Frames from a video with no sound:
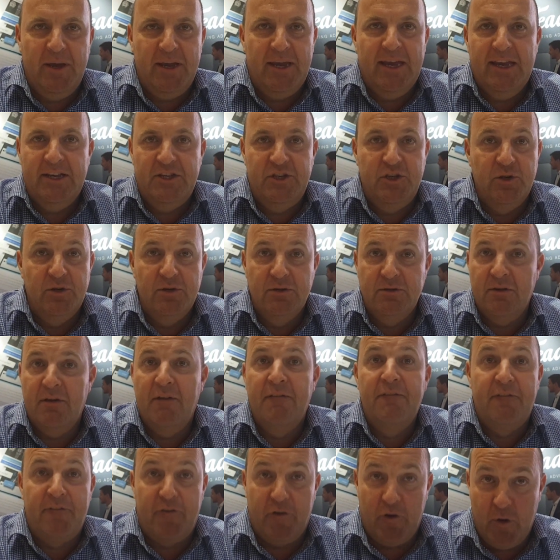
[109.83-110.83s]
big issues
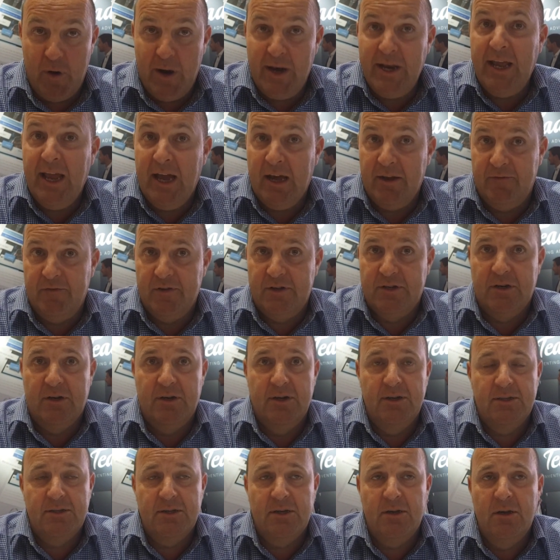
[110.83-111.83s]
for any
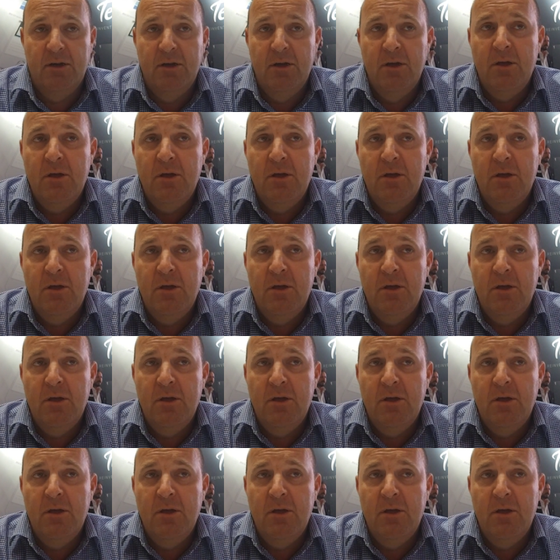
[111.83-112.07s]
advertiser.